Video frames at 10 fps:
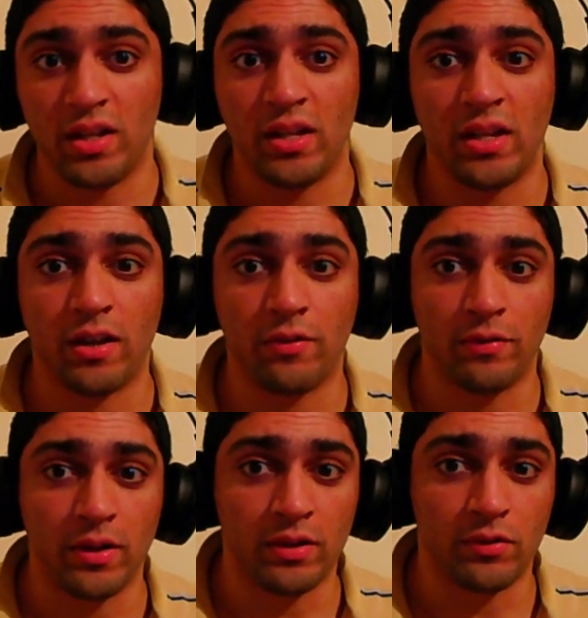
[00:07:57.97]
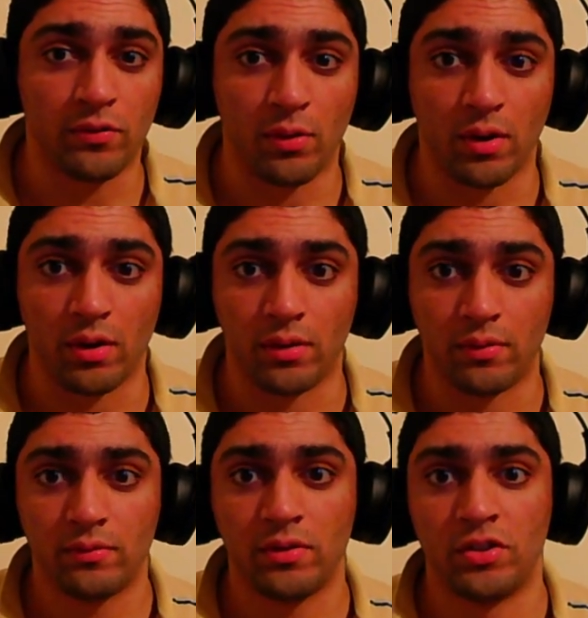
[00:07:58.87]
he had feelings for her.
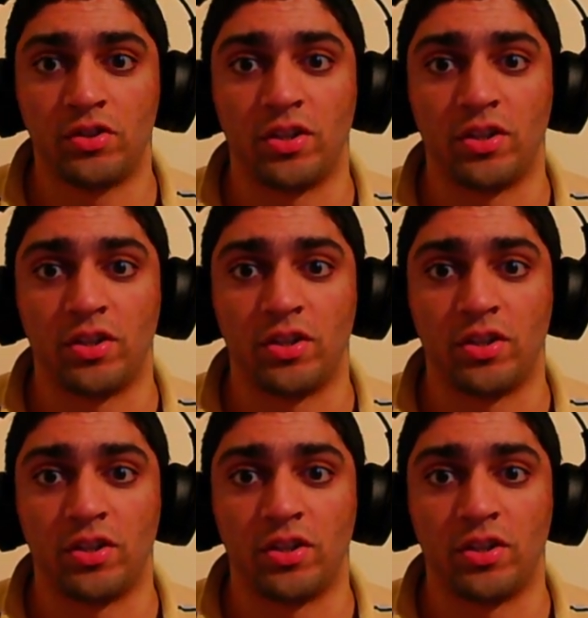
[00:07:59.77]
She